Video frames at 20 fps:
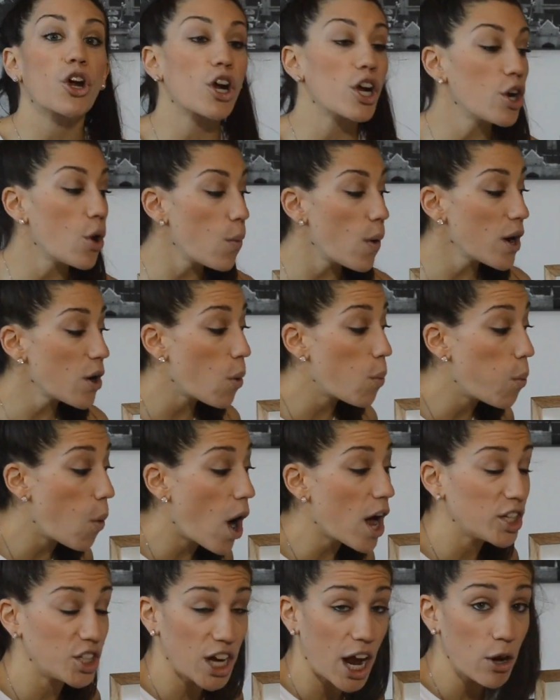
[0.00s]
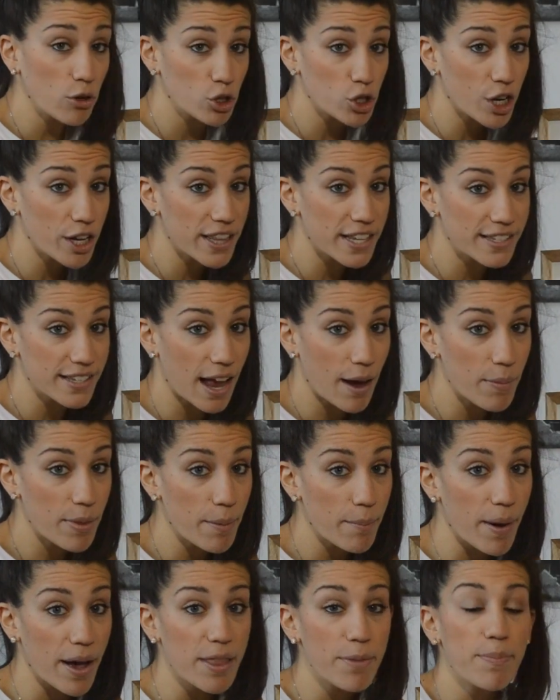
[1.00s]
You're going to want to watch out during this
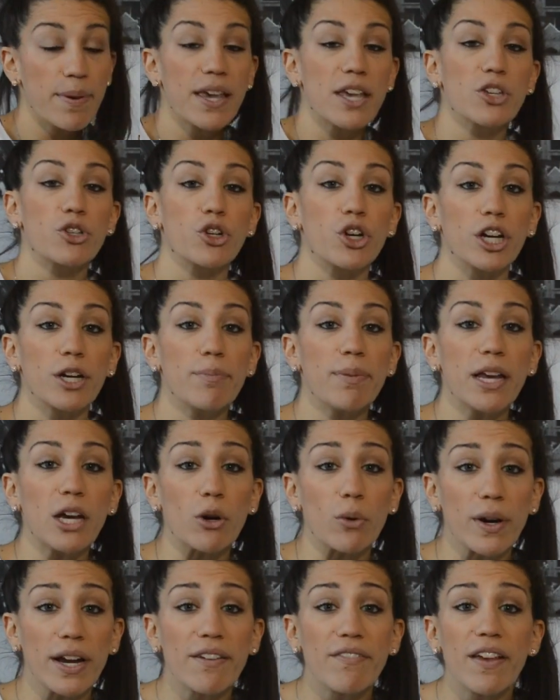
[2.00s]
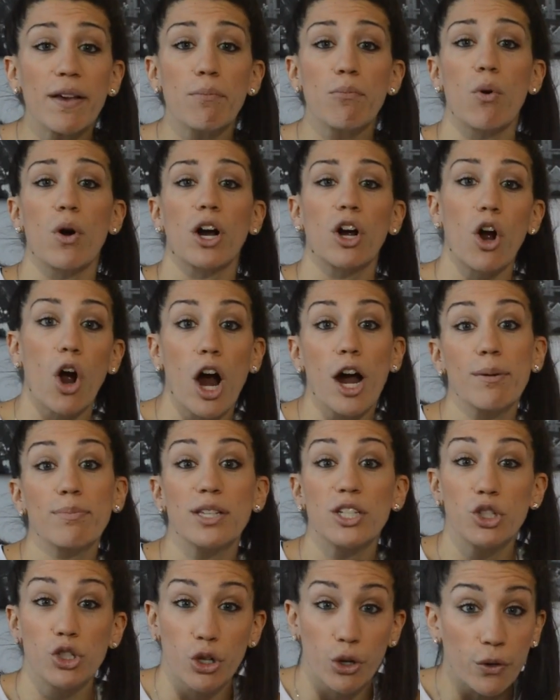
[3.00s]
time of the month because you're going to be craving more
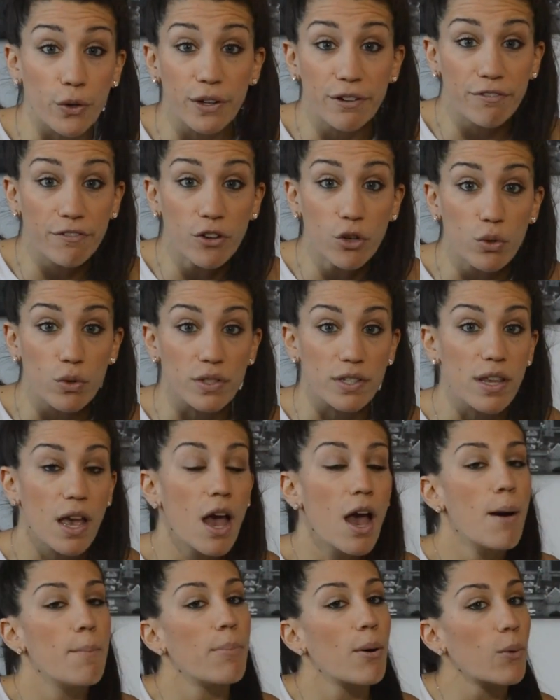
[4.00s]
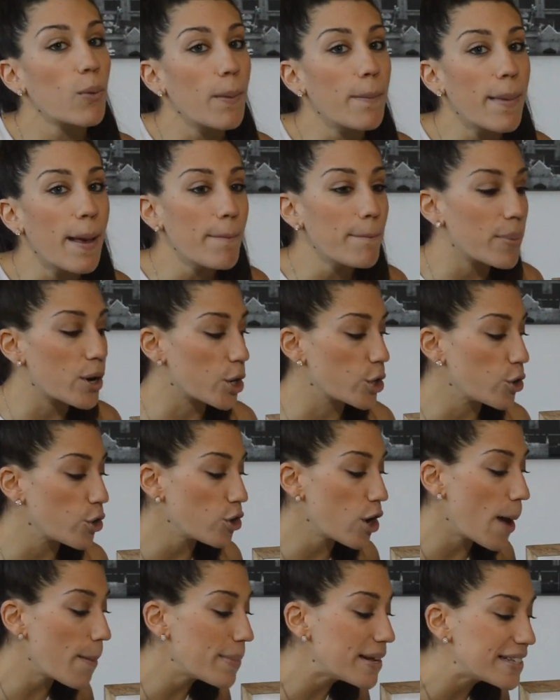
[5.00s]
carbs and sugary foods. But remember,
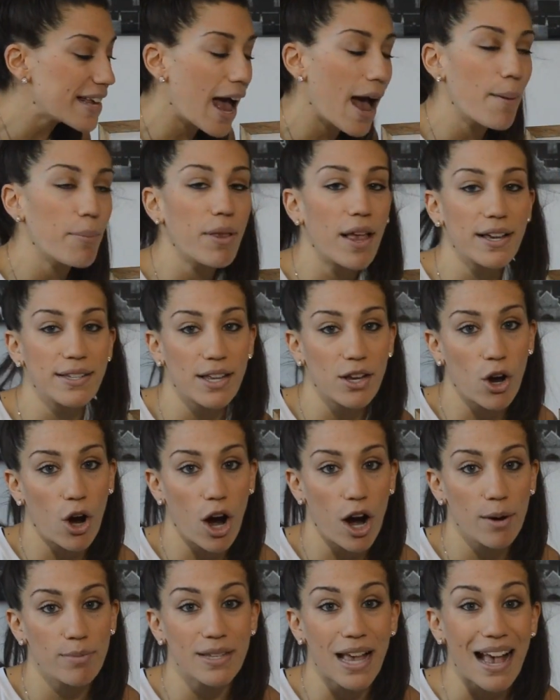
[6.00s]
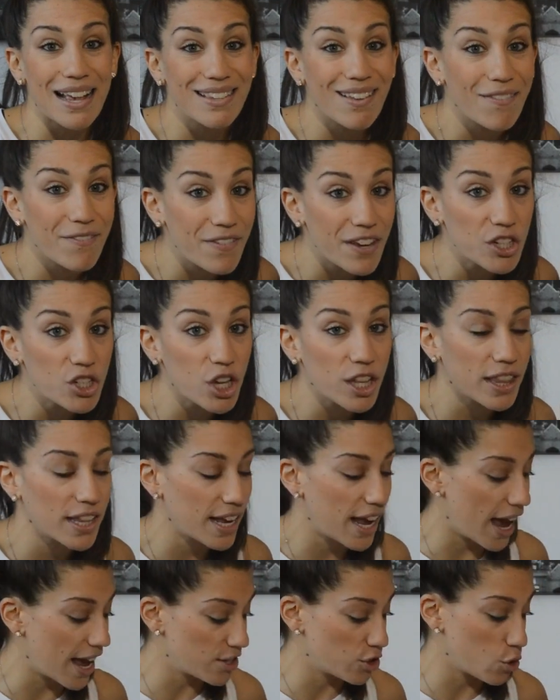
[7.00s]
you're not metabolizing carbs as
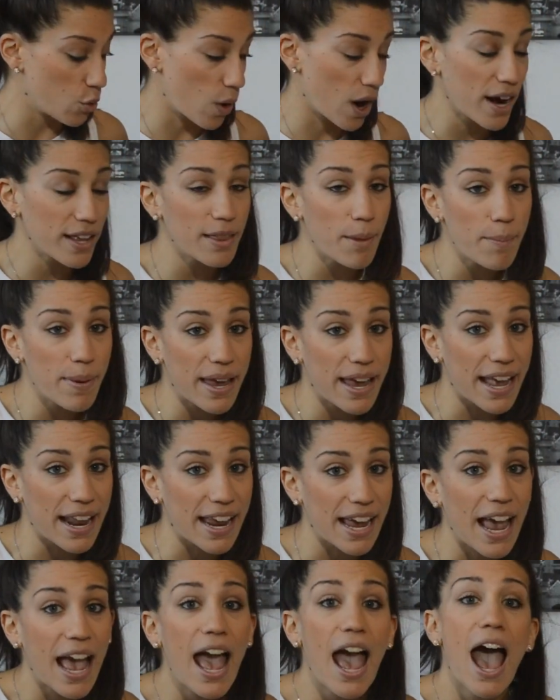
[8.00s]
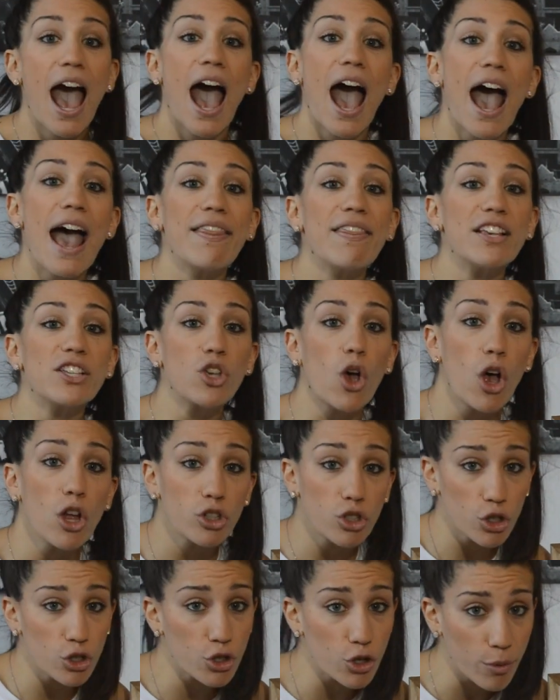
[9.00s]
efficiently as you were at the beginning, and this
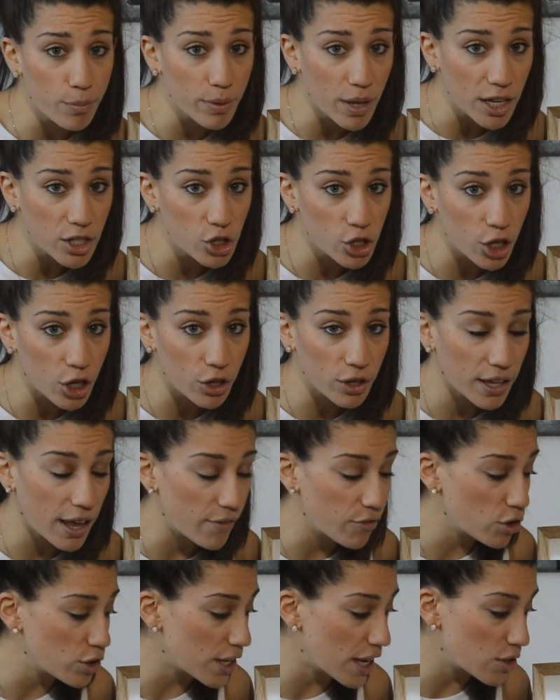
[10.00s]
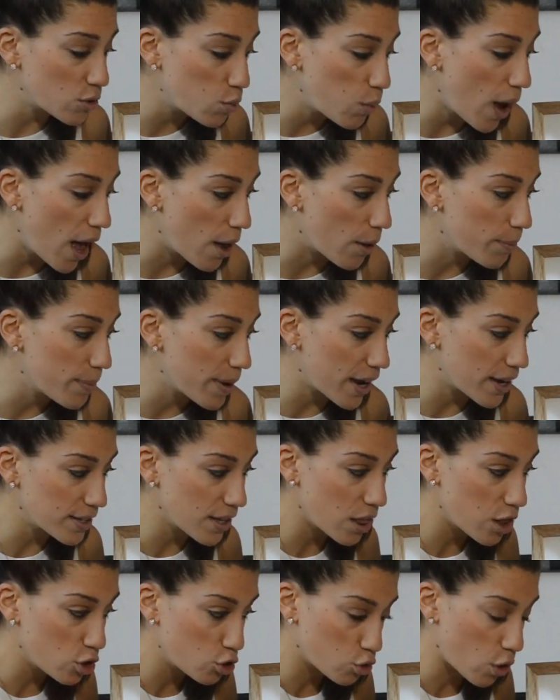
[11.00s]
alters your blood sugar levels as well
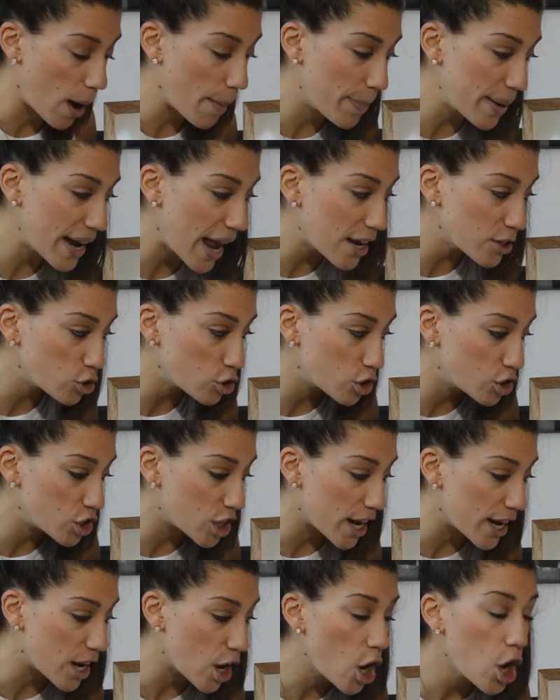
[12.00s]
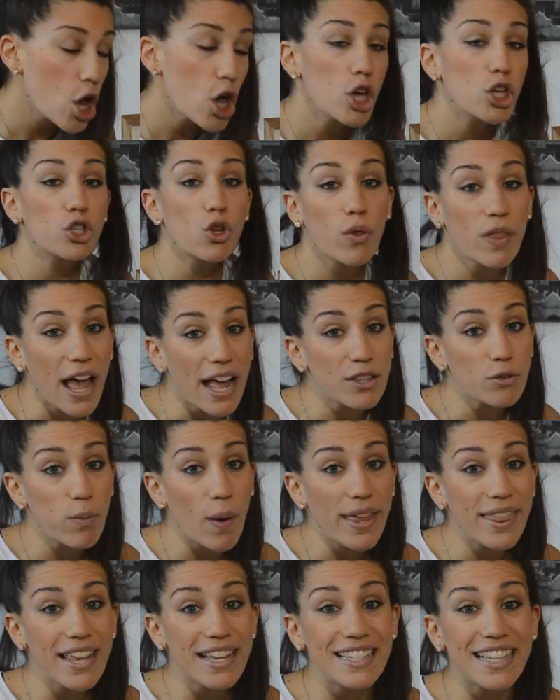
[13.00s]
because of the drop in estrogen. So that's
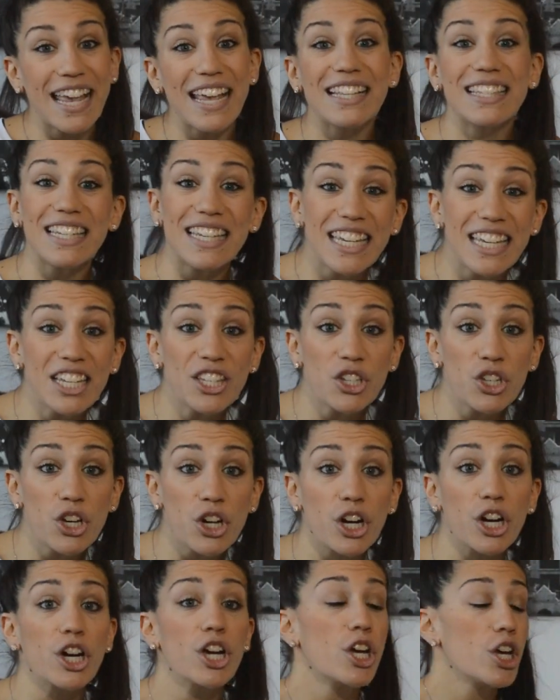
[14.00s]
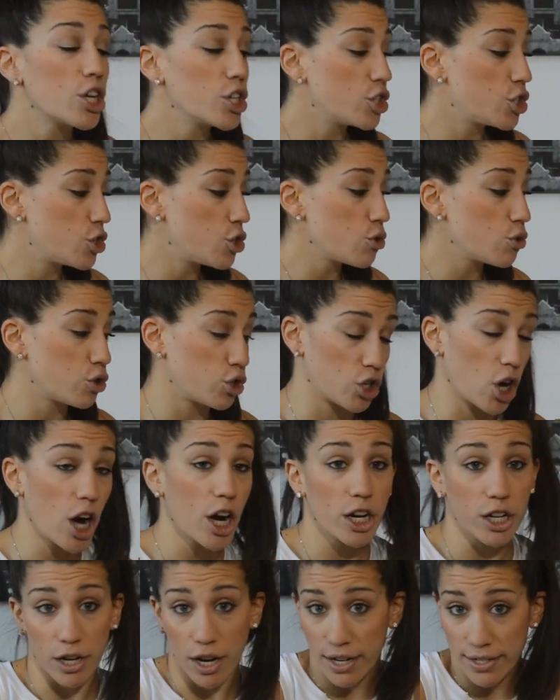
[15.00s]
why they say it's easier to
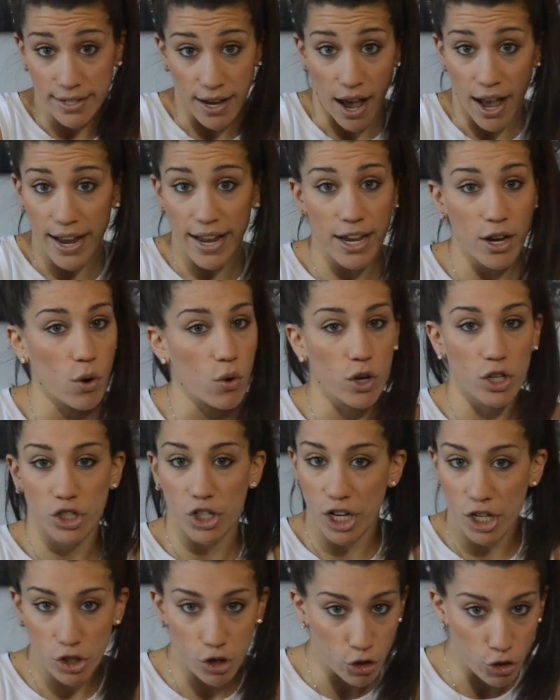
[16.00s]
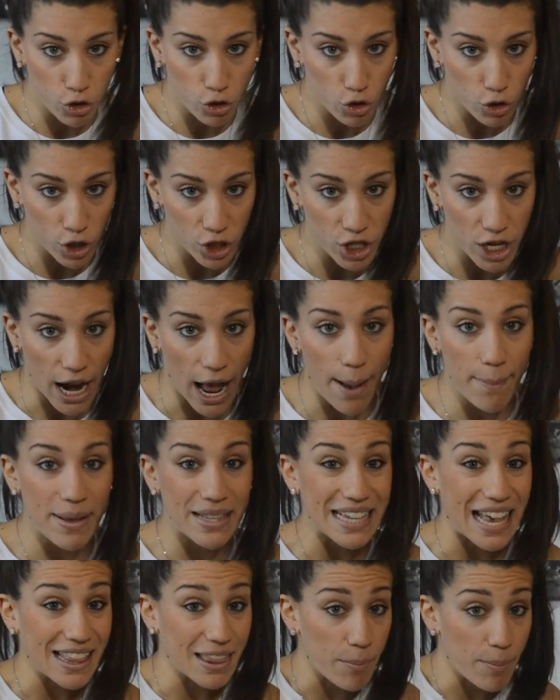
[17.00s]
start a diet or change your nutrition
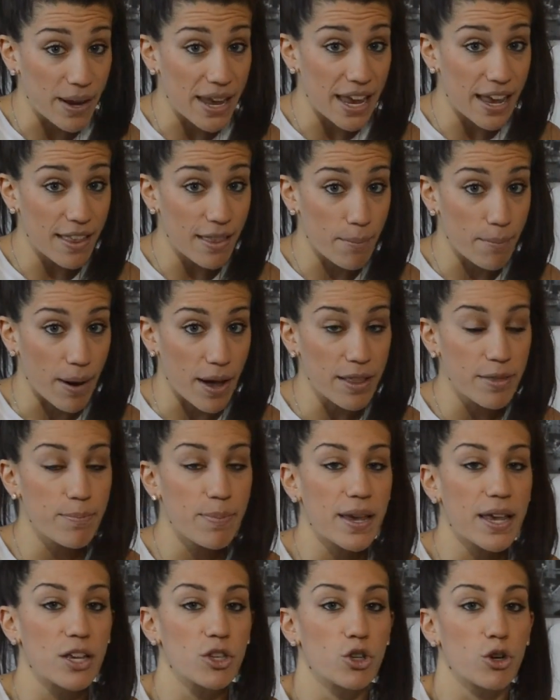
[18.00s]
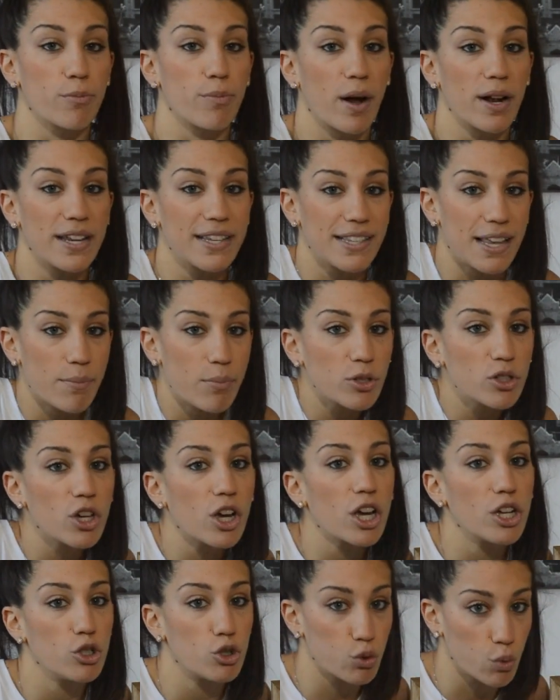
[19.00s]
habits at the beginning of the month because your body's able
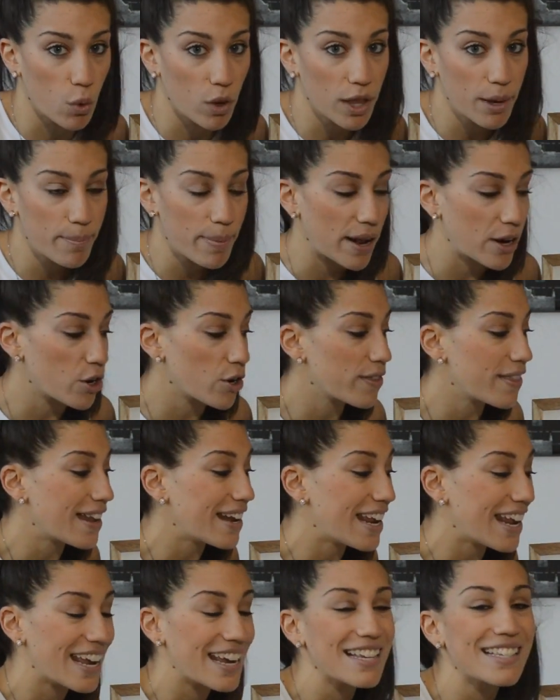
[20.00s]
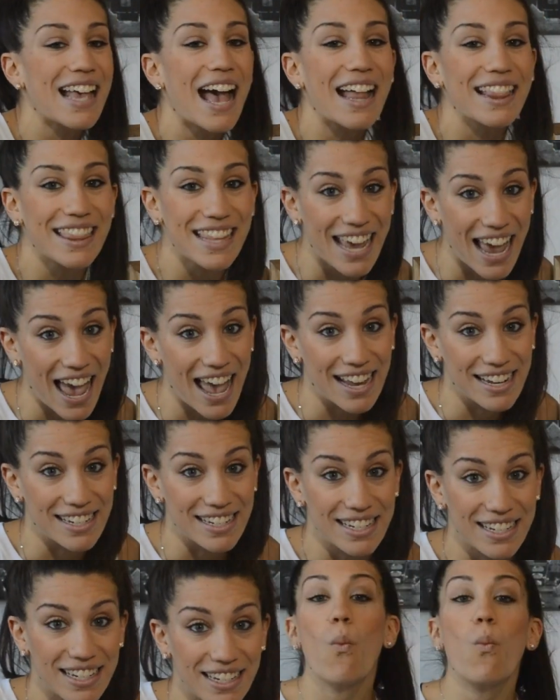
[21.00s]
to control it better than it is at the end.
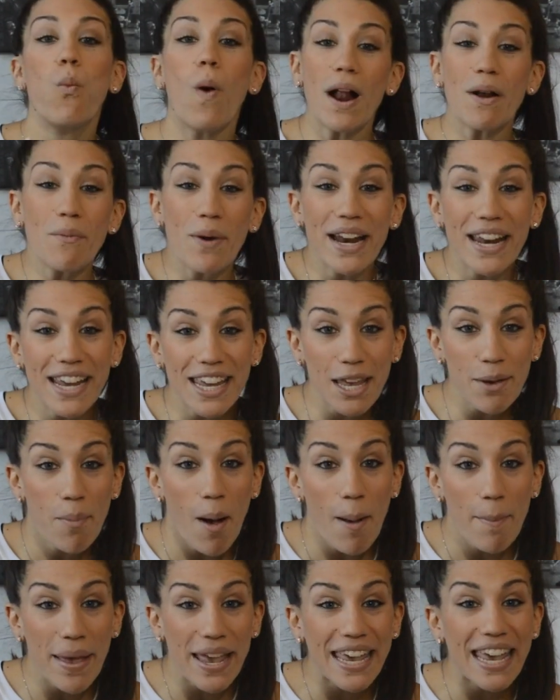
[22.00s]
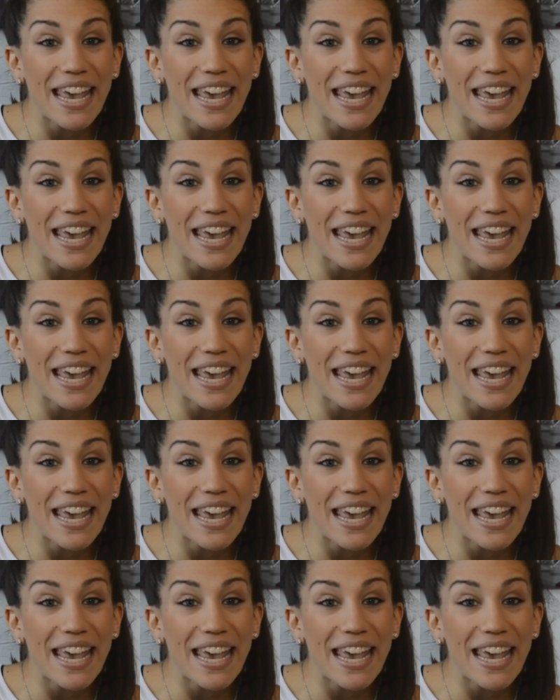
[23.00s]
One way to keep on